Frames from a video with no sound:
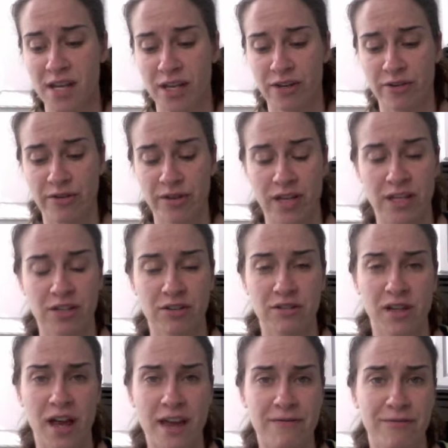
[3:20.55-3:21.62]
you know, in your
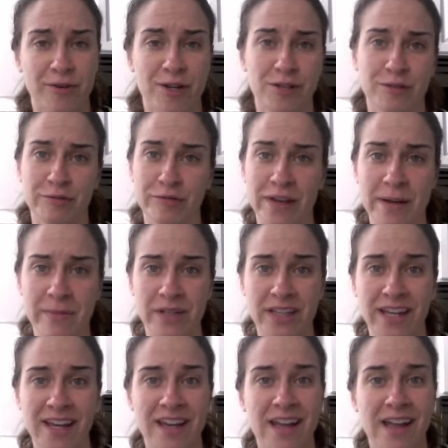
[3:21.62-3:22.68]
life or in your
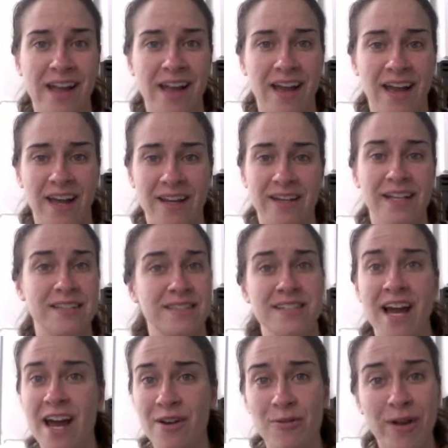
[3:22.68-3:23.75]
family, and it's
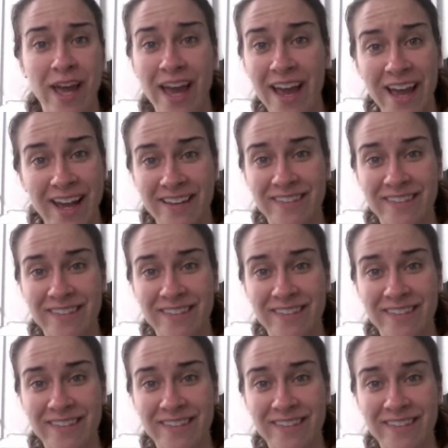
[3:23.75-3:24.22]
not okay.